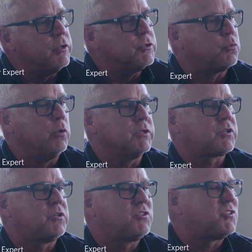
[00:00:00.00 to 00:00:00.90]
this
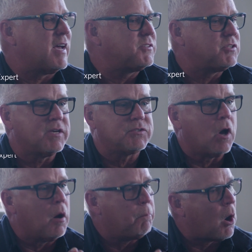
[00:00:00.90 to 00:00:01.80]
risk sets us
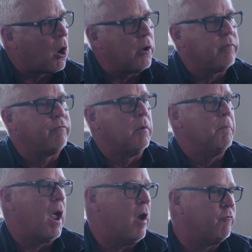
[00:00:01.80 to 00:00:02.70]
apart from
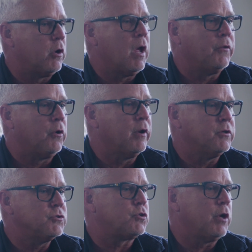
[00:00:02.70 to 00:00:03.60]
every other
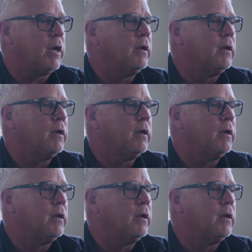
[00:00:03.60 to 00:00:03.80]
industry.